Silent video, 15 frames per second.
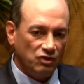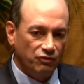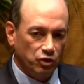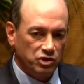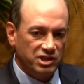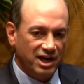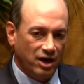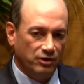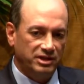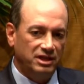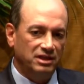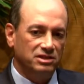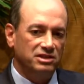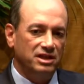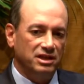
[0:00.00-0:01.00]
First
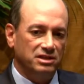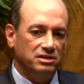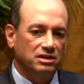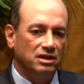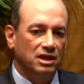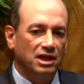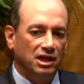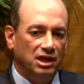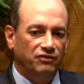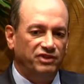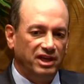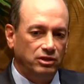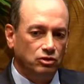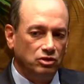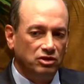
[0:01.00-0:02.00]
guarantee is this. If
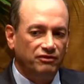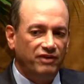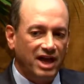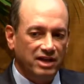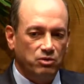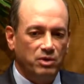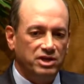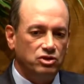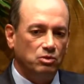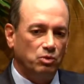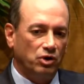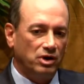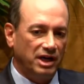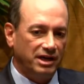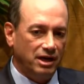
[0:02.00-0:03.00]
they do good valuation
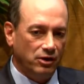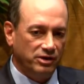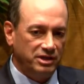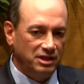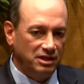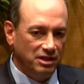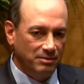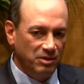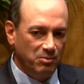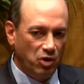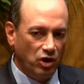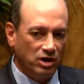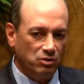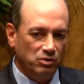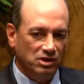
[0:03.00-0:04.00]
work, I guarantee them the
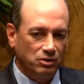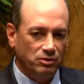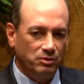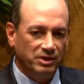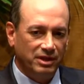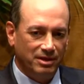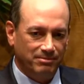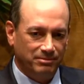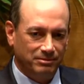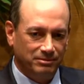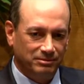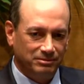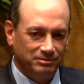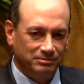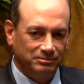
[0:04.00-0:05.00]
market will agree with them.
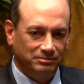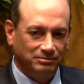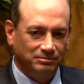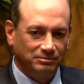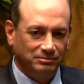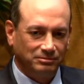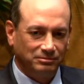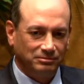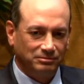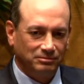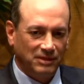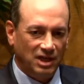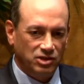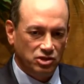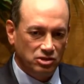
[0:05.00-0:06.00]

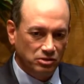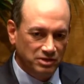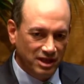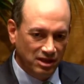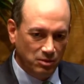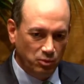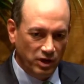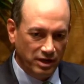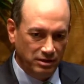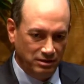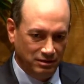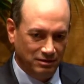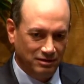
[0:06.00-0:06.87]
I just don't tell them when.